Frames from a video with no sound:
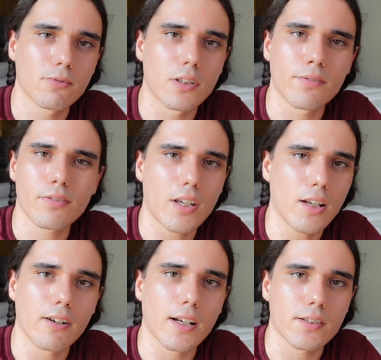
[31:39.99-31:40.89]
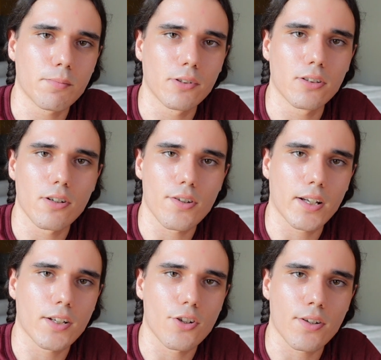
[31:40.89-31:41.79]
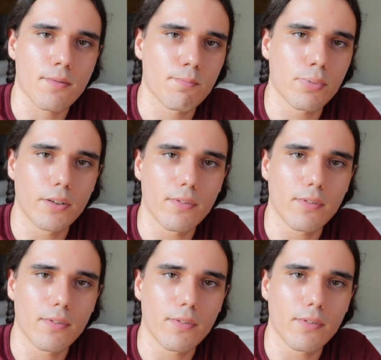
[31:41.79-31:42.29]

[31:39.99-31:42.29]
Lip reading: With Interactive Brokers, I can just print